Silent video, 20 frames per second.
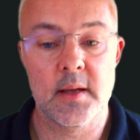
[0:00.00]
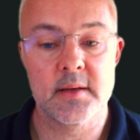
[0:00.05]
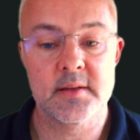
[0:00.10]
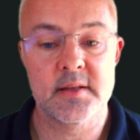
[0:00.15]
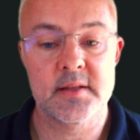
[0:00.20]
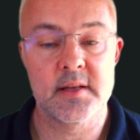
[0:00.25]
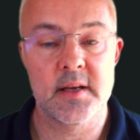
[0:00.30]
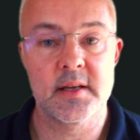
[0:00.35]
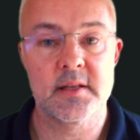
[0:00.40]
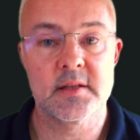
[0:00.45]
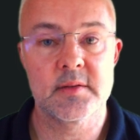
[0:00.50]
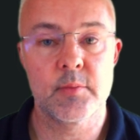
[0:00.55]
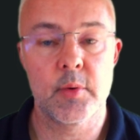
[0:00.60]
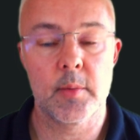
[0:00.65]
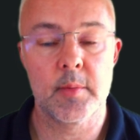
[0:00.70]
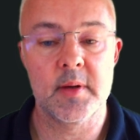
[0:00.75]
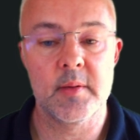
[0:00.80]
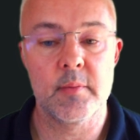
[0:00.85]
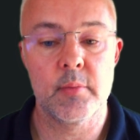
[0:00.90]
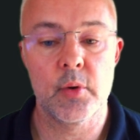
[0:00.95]
As I say, it's
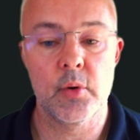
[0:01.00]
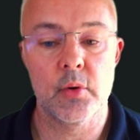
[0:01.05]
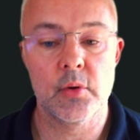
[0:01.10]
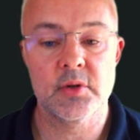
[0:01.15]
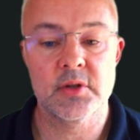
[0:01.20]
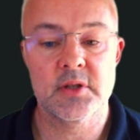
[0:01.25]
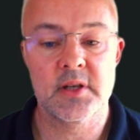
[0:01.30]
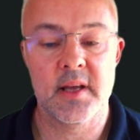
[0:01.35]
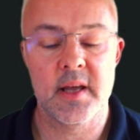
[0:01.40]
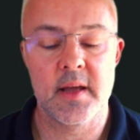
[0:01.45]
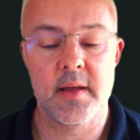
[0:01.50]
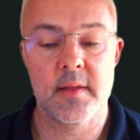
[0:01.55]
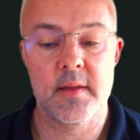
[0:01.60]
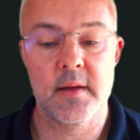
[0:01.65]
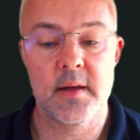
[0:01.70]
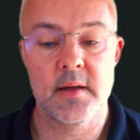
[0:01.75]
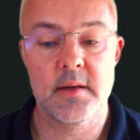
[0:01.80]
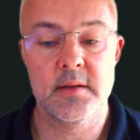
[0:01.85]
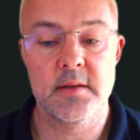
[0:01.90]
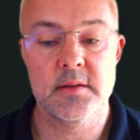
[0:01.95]
probably important to get
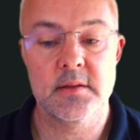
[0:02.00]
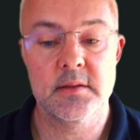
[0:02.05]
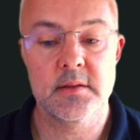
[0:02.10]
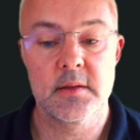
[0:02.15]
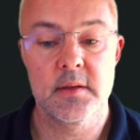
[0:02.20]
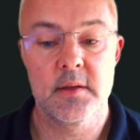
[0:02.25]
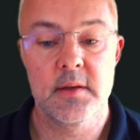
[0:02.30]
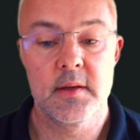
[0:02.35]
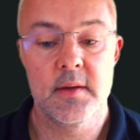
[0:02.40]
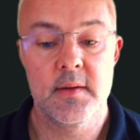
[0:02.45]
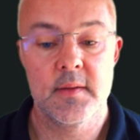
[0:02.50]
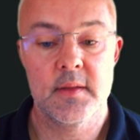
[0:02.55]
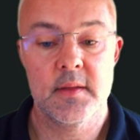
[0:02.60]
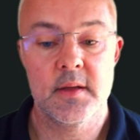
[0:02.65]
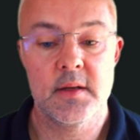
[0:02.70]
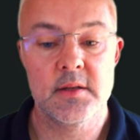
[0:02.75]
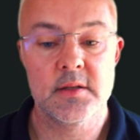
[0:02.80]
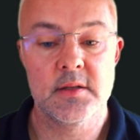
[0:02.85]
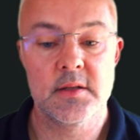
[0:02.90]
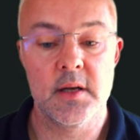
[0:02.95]
these
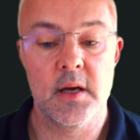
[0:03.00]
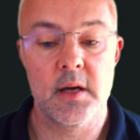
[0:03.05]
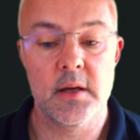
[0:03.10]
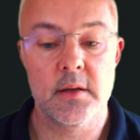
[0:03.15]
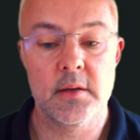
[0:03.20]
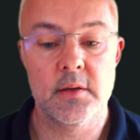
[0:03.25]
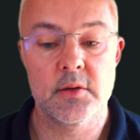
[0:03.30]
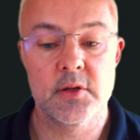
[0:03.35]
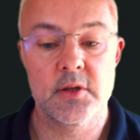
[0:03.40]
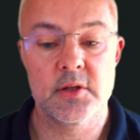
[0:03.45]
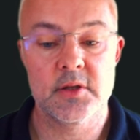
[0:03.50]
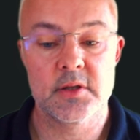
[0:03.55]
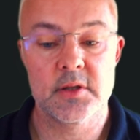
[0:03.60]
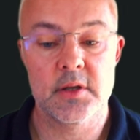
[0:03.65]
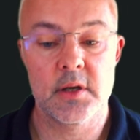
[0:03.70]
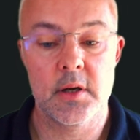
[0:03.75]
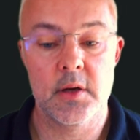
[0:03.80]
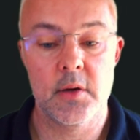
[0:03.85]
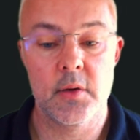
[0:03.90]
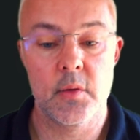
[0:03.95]
done just
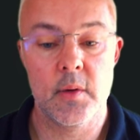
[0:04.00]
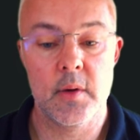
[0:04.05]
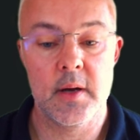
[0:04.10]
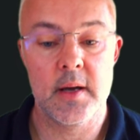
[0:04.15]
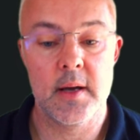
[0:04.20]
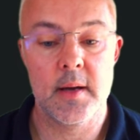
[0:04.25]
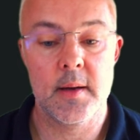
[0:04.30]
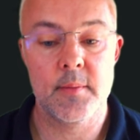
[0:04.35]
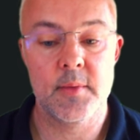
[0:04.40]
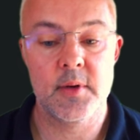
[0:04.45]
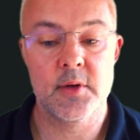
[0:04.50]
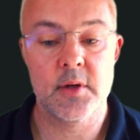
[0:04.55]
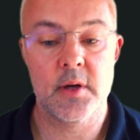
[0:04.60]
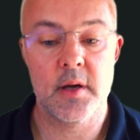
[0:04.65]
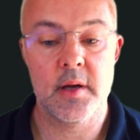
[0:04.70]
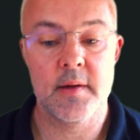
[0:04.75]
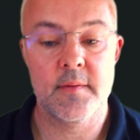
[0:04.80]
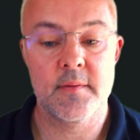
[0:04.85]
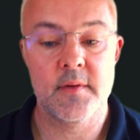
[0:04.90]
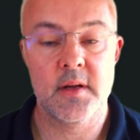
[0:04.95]
so you don't
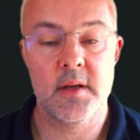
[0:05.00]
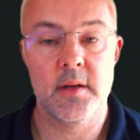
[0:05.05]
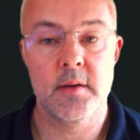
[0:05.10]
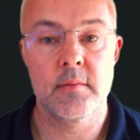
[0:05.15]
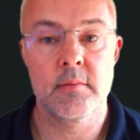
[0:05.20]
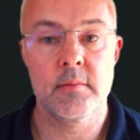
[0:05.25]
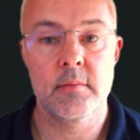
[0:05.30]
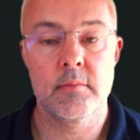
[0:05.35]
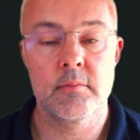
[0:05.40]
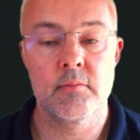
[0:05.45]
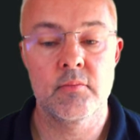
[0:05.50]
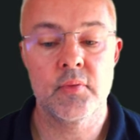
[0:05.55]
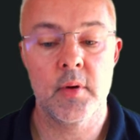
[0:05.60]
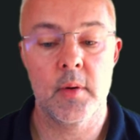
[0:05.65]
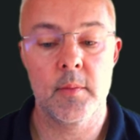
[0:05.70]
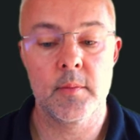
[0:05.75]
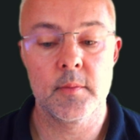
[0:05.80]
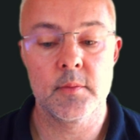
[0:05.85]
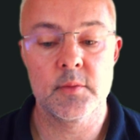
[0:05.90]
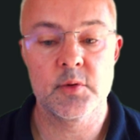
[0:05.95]
have any
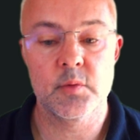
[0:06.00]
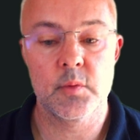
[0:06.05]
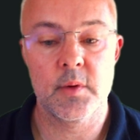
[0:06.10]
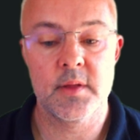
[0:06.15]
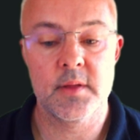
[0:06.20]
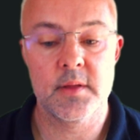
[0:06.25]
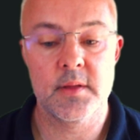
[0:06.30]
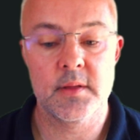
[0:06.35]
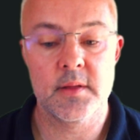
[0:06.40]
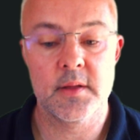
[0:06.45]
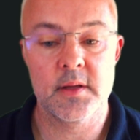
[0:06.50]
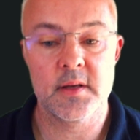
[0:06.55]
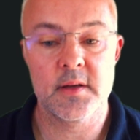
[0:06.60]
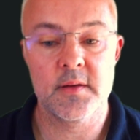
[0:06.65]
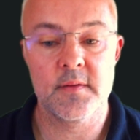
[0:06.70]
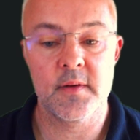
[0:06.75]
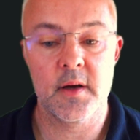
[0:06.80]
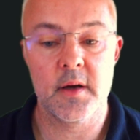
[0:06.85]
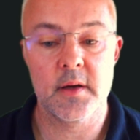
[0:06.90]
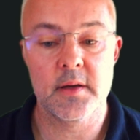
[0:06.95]
problems with the
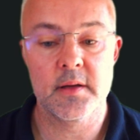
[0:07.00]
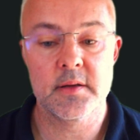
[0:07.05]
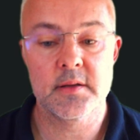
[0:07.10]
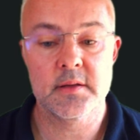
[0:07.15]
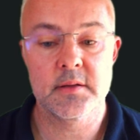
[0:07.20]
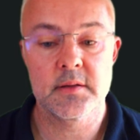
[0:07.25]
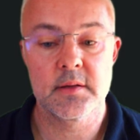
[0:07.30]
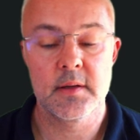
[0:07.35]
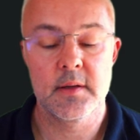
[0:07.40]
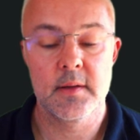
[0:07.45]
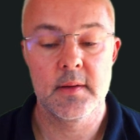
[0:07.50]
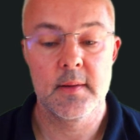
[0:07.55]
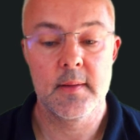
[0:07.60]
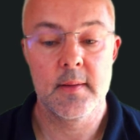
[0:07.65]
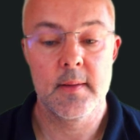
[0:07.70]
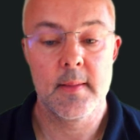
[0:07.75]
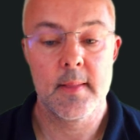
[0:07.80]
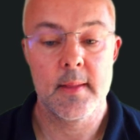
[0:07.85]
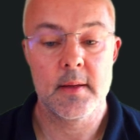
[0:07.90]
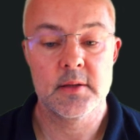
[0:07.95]
device.
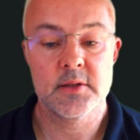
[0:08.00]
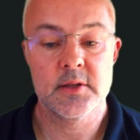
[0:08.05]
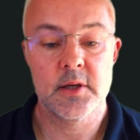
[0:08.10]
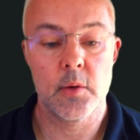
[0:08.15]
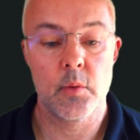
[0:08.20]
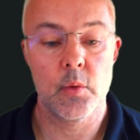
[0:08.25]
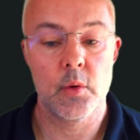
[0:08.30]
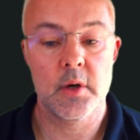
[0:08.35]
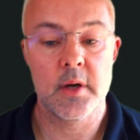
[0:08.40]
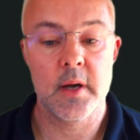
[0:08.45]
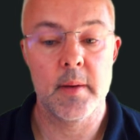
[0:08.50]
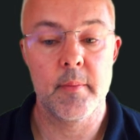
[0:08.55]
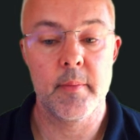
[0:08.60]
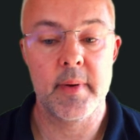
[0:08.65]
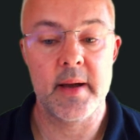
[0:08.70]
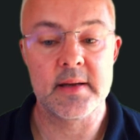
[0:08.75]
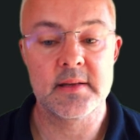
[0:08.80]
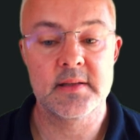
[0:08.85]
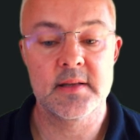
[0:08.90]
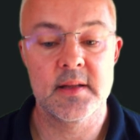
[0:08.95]
So we'll come
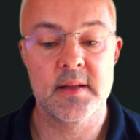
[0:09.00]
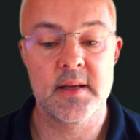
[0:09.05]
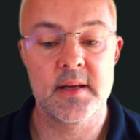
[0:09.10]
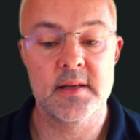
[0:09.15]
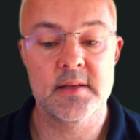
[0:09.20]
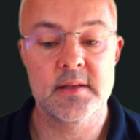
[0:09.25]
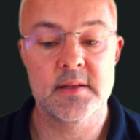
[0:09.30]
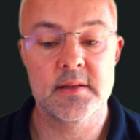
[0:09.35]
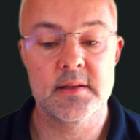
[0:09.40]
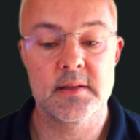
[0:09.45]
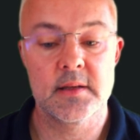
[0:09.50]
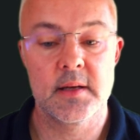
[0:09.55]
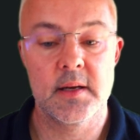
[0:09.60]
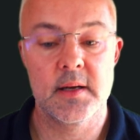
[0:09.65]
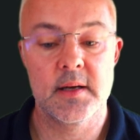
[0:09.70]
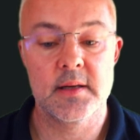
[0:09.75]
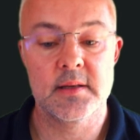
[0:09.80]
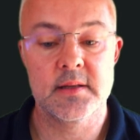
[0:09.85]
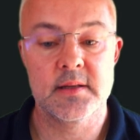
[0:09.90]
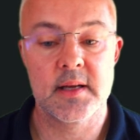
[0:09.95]
back to this
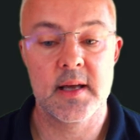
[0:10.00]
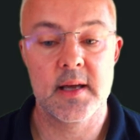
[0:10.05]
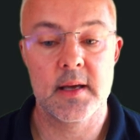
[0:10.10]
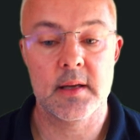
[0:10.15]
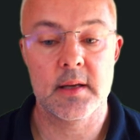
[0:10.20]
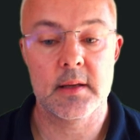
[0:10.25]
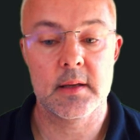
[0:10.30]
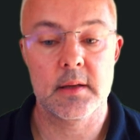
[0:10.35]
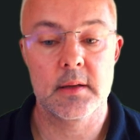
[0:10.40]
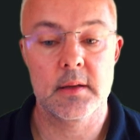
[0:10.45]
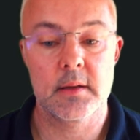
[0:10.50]
in a sec.